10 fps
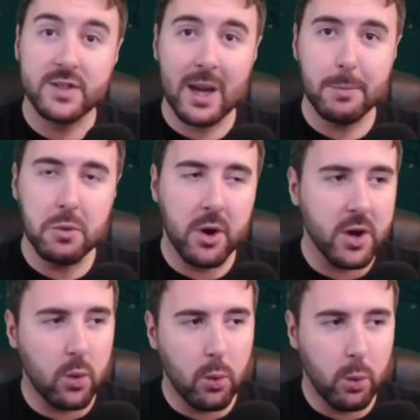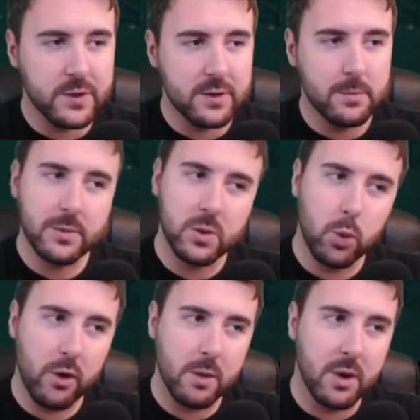Samurai are awesome, the
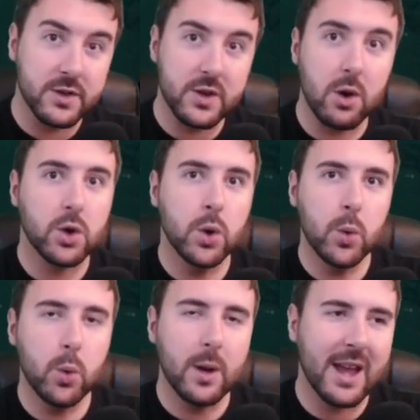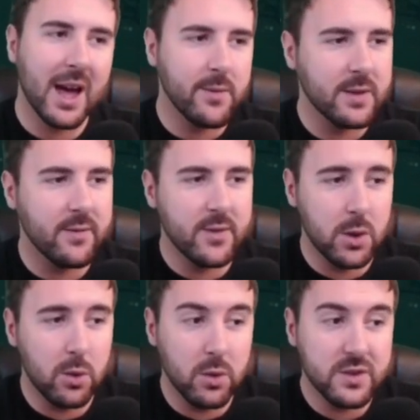warrior monks are cool, and having
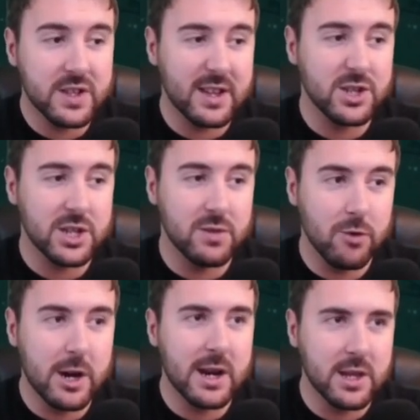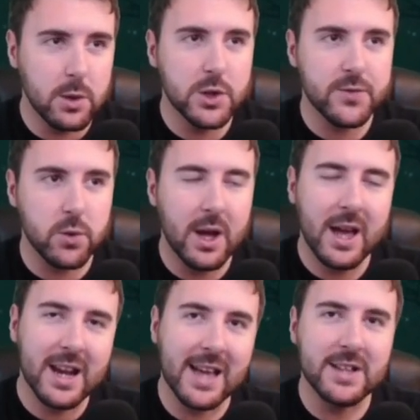claws is actually really useful
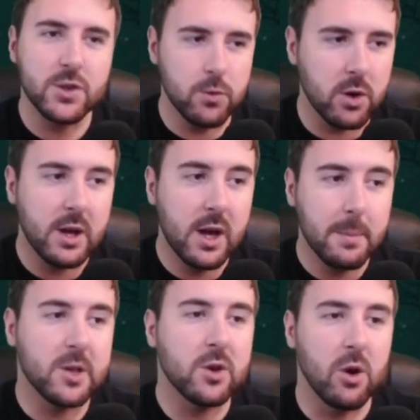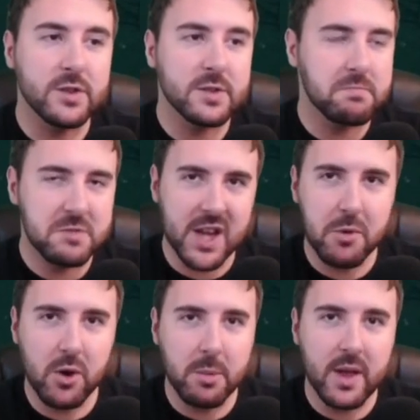later on because
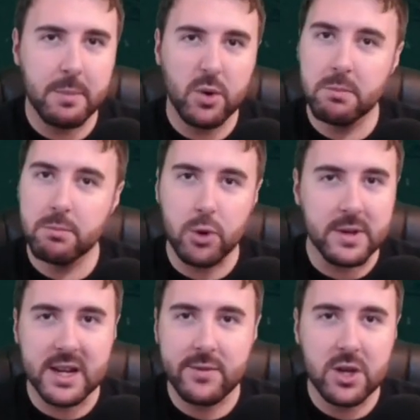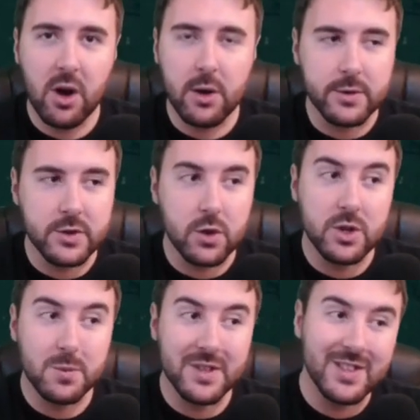samurai by that point probably gonna have a guard or two,
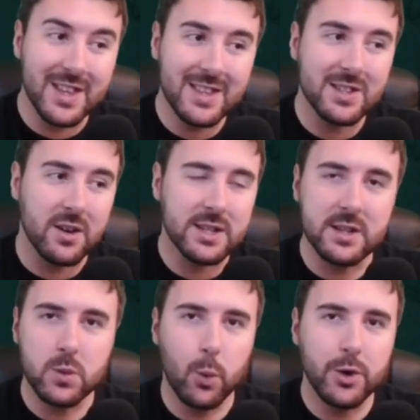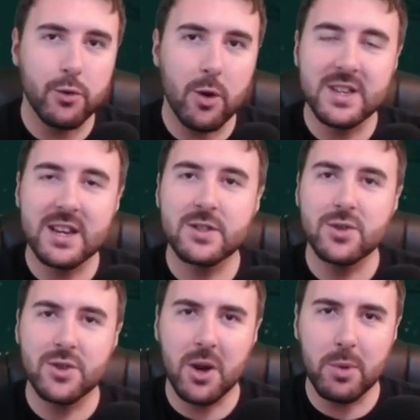which means these guys get to wander up, take a
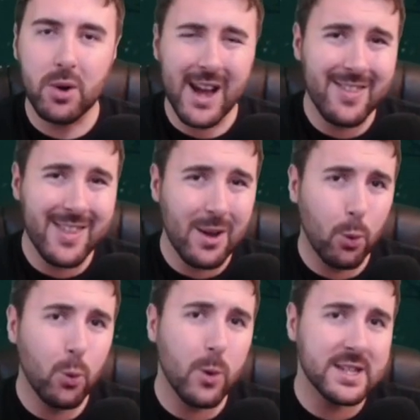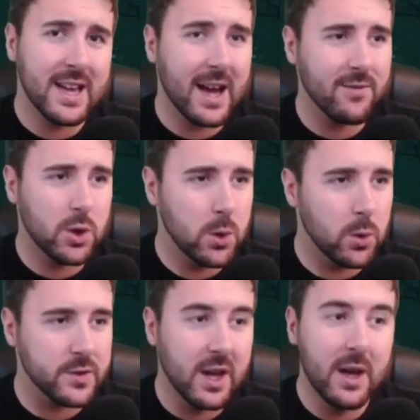two die block, and they already have
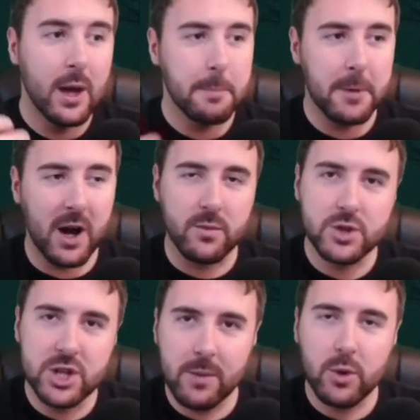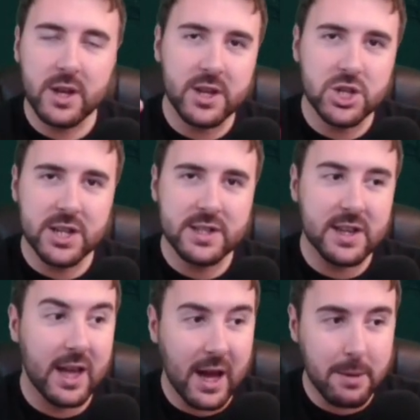claws. But general and
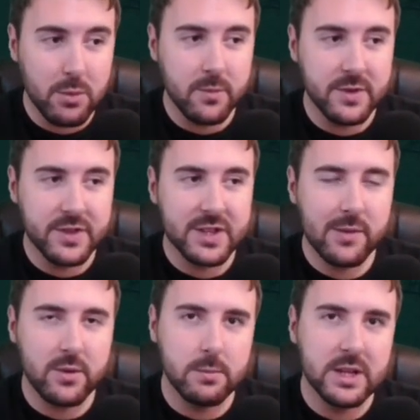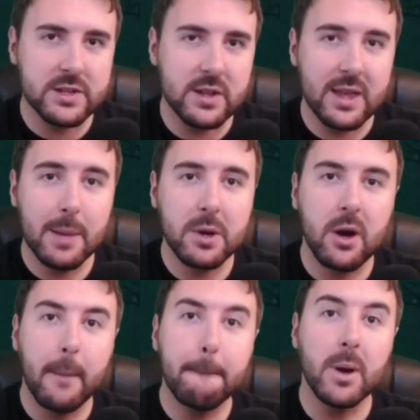agility and movement 7 means that they
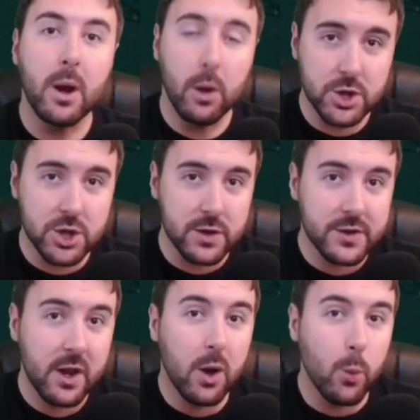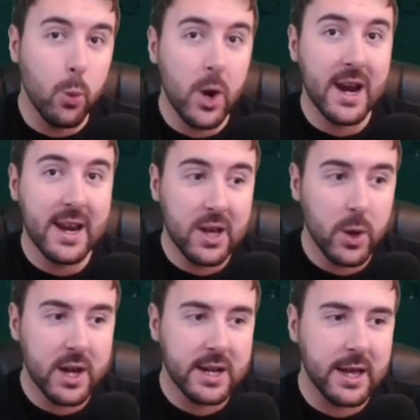become blodgers really
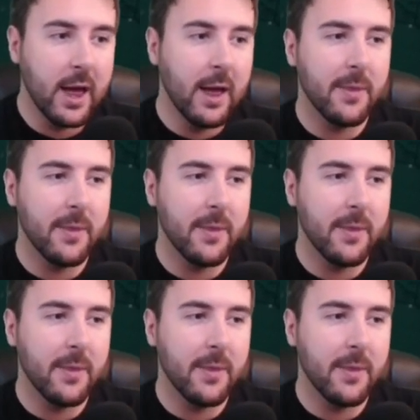quickly.